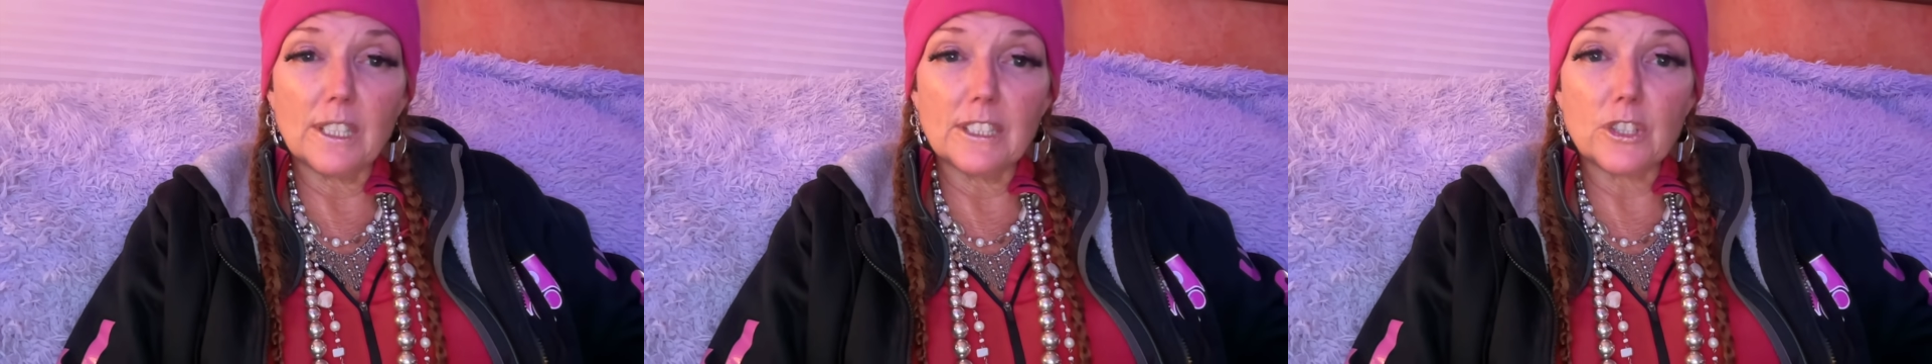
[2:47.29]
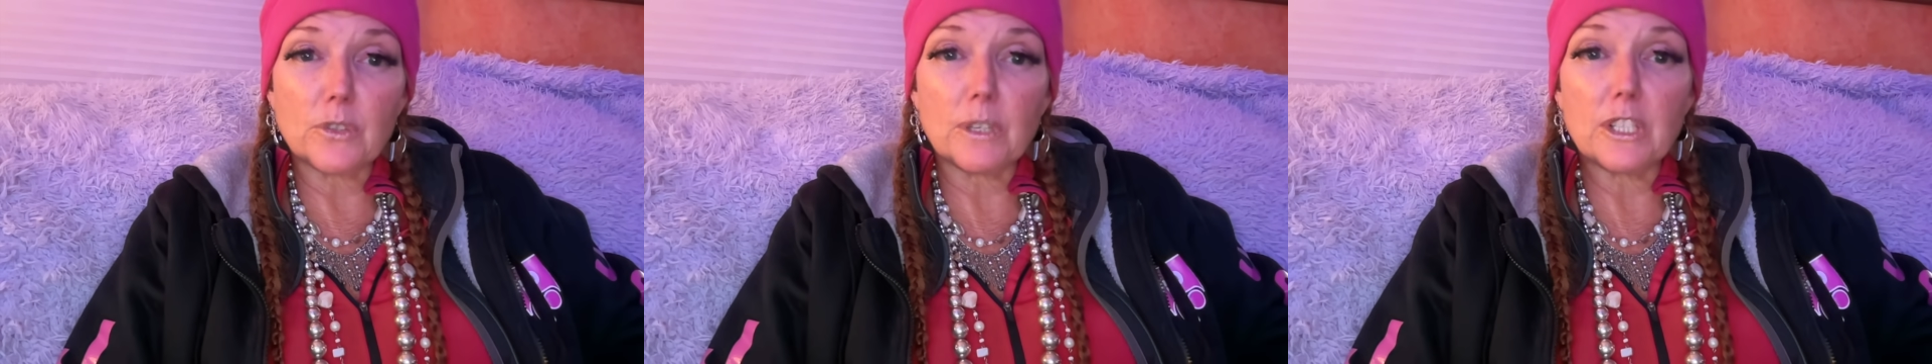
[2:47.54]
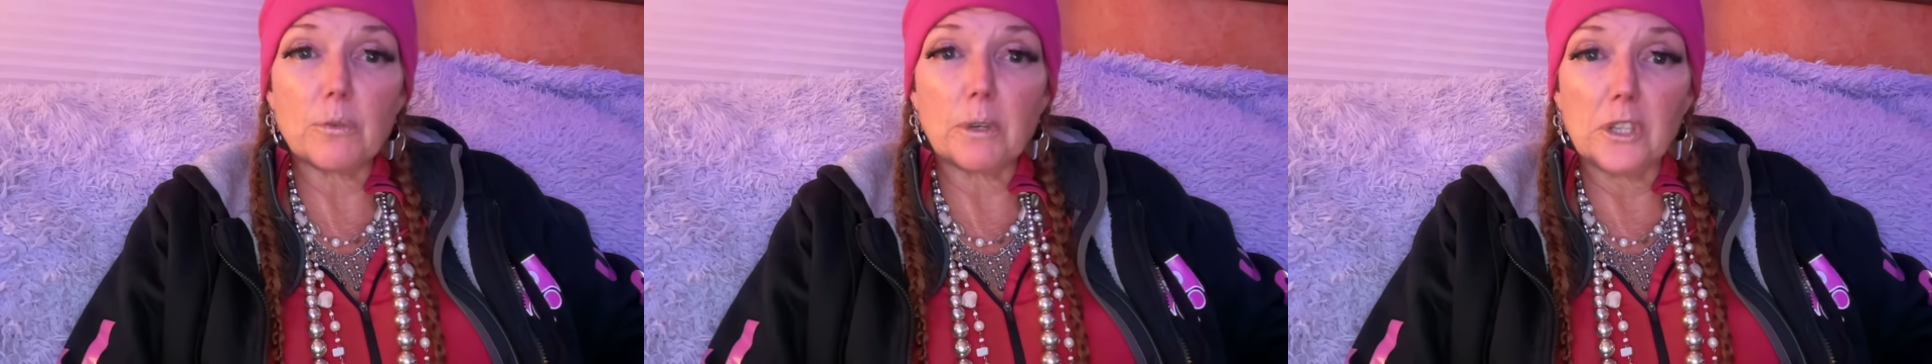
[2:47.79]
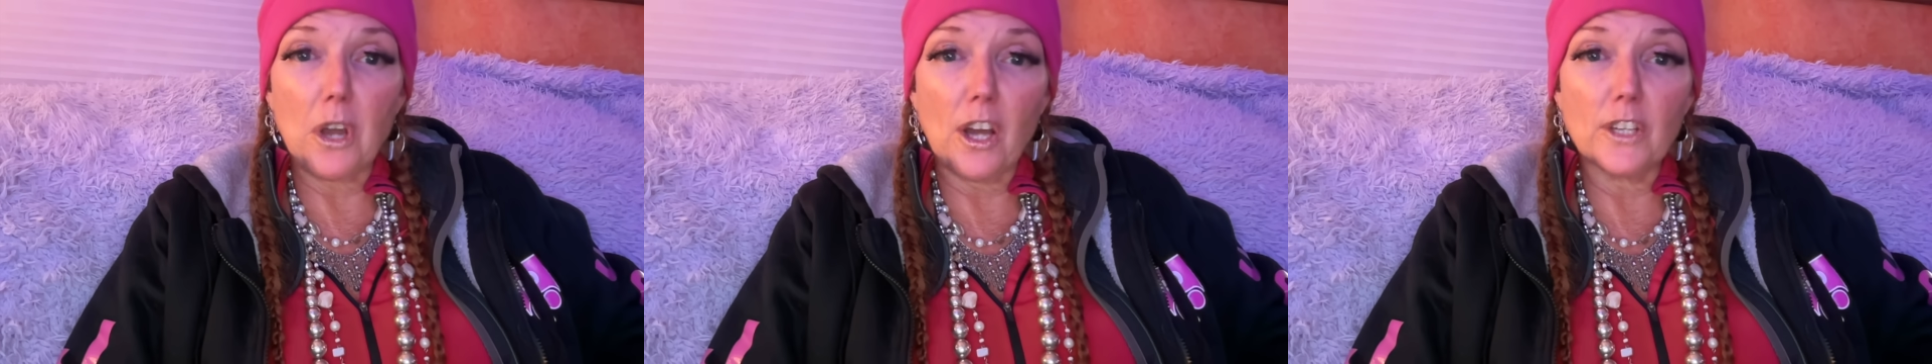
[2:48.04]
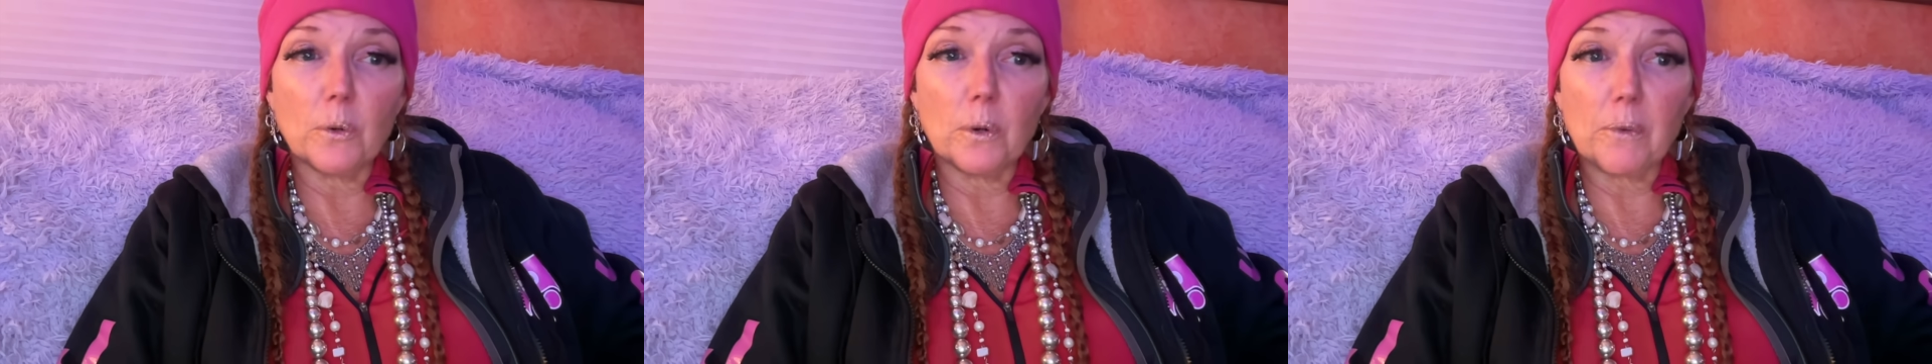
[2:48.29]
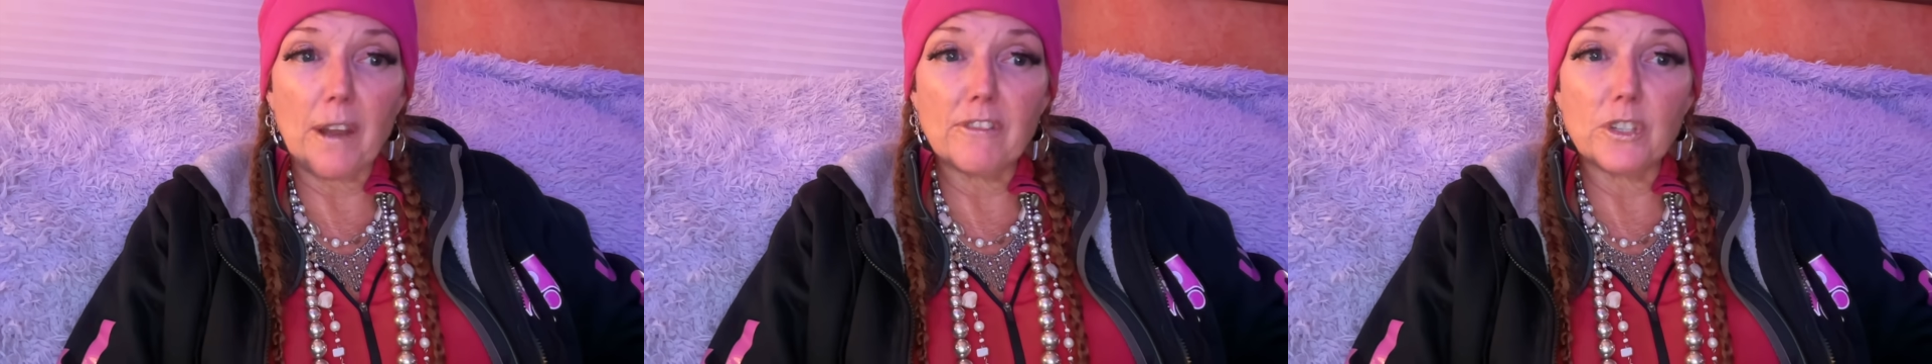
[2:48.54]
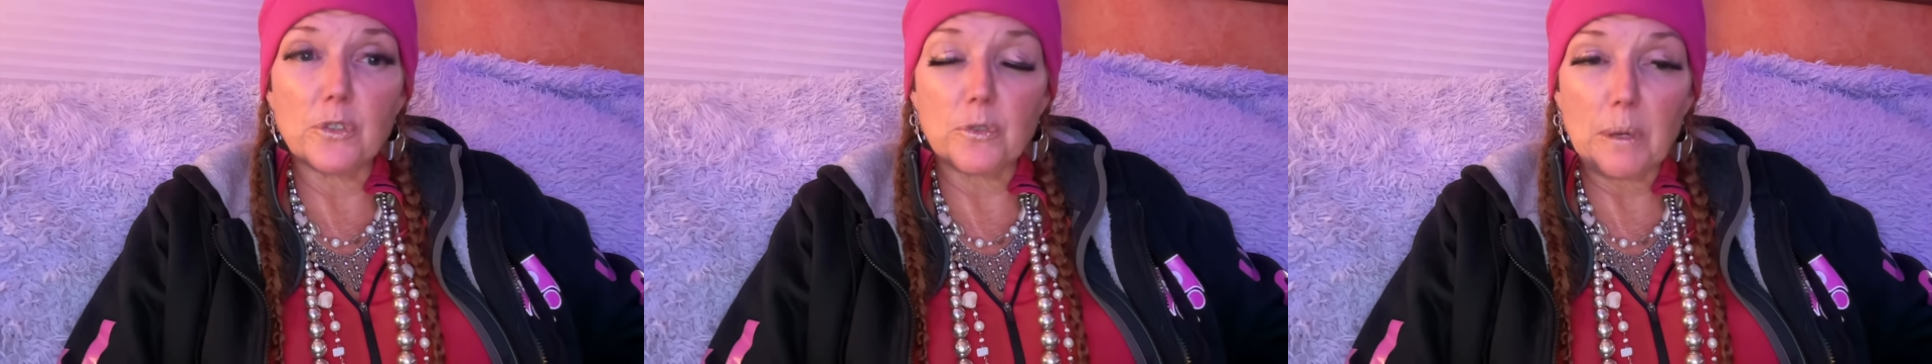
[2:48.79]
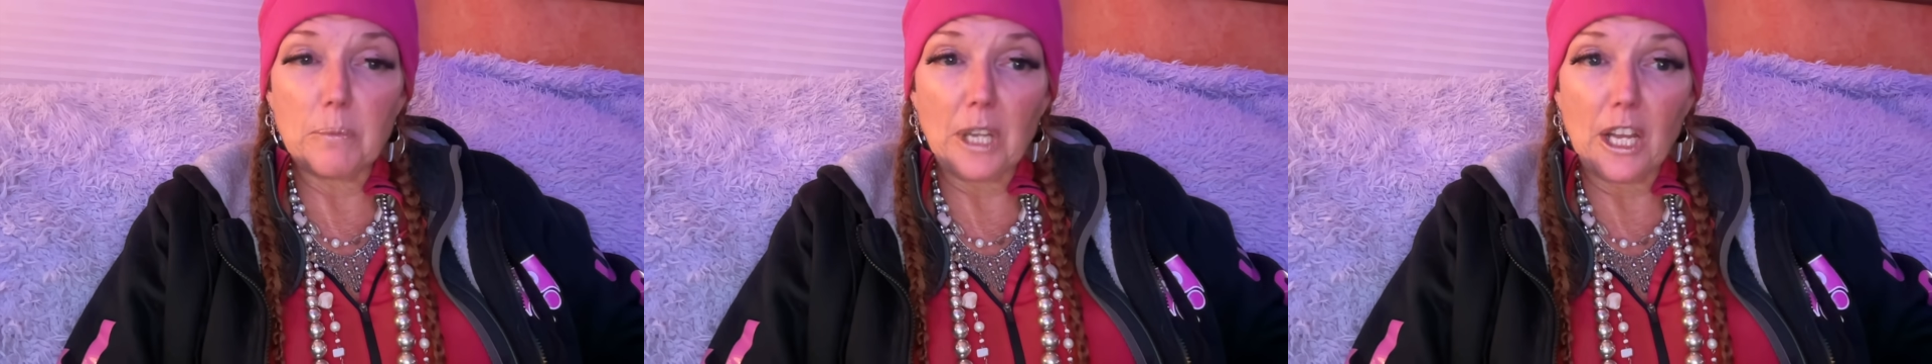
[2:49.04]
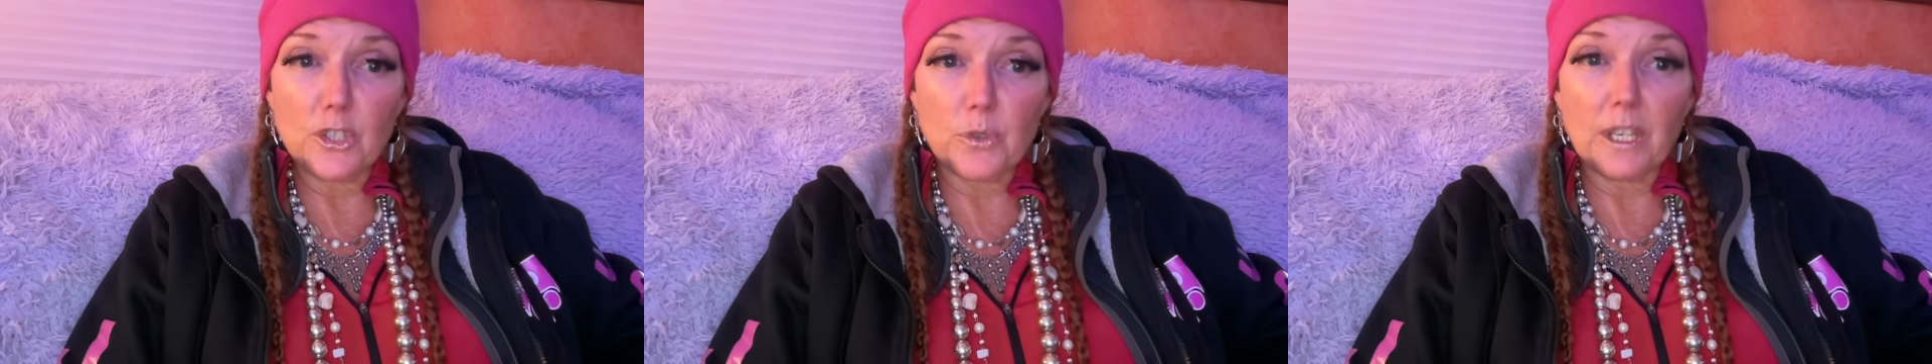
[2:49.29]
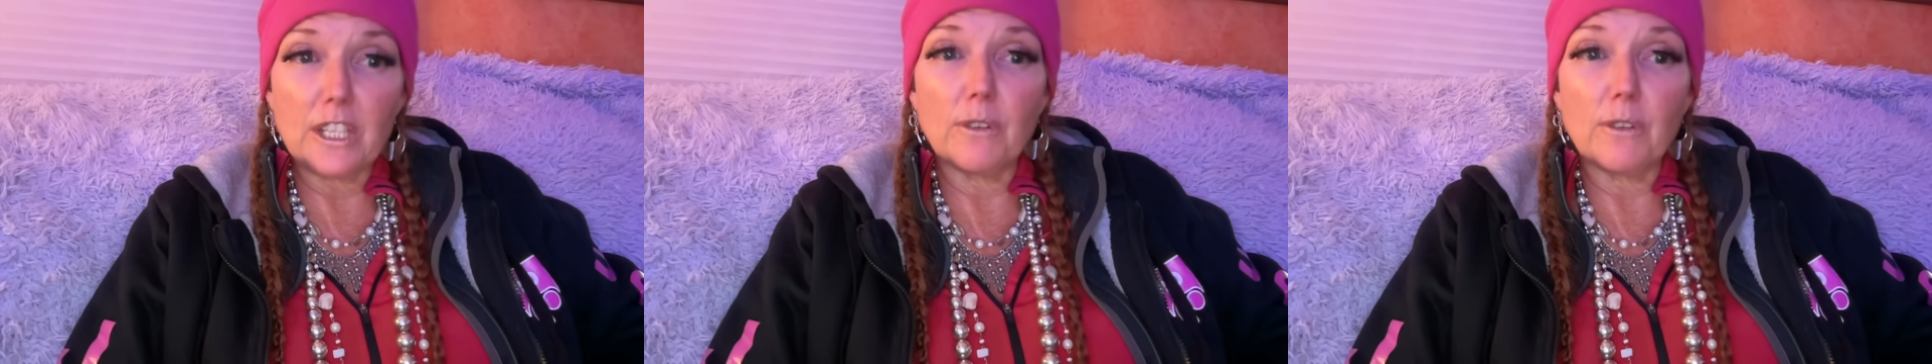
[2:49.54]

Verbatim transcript: industry to a non-oil revenue stream country.